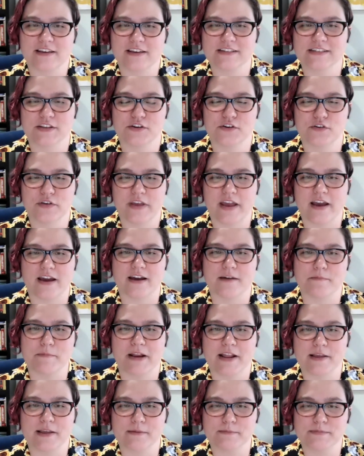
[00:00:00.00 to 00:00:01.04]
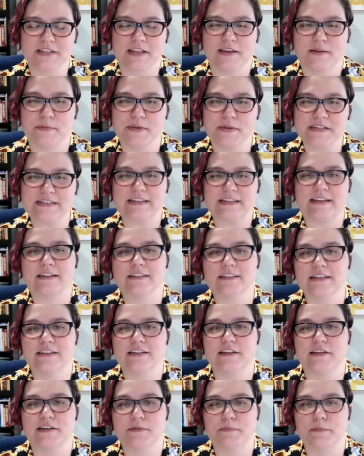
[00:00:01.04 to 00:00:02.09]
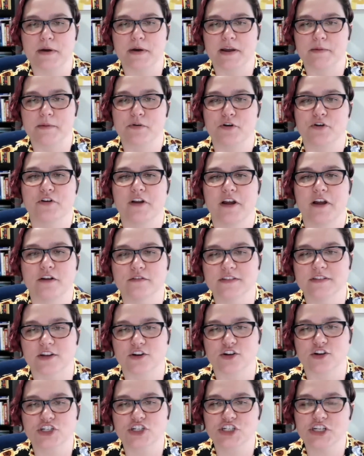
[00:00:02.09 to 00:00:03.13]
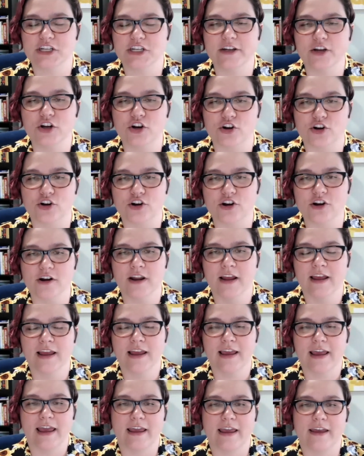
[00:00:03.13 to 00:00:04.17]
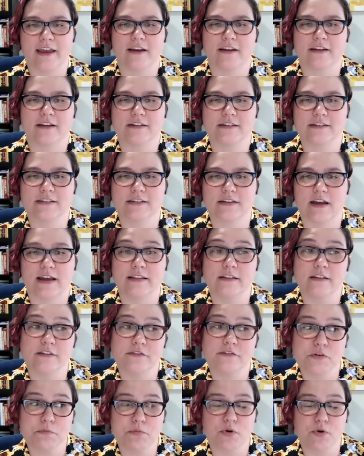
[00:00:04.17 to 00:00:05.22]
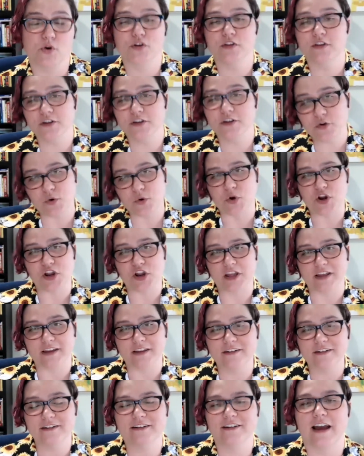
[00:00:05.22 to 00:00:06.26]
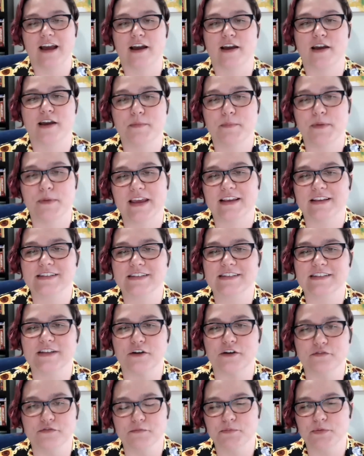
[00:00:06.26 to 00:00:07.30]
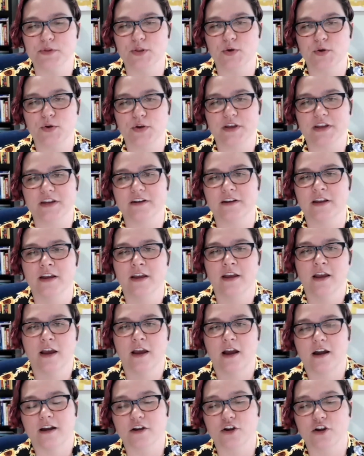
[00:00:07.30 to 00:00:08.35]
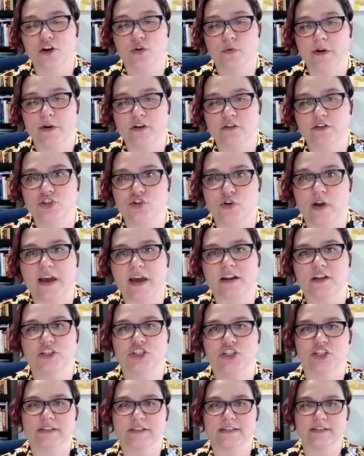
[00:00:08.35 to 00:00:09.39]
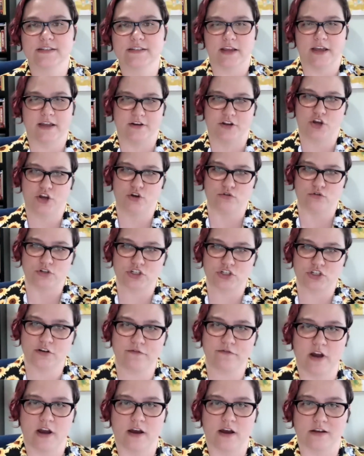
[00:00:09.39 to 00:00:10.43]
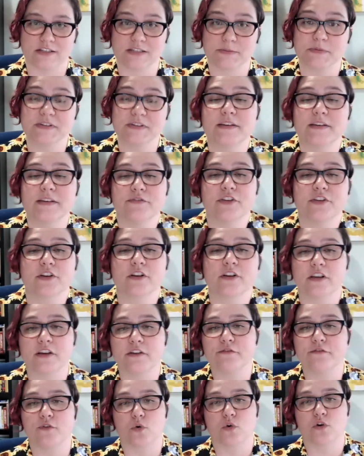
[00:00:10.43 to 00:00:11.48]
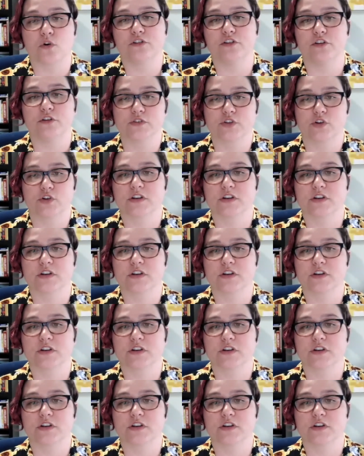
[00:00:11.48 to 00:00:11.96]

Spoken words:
So yeah, my name is Amy Santee. My pronouns are she, her, and I live in Portland, Oregon. I'm a self-employed career strategist and coach, specifically for user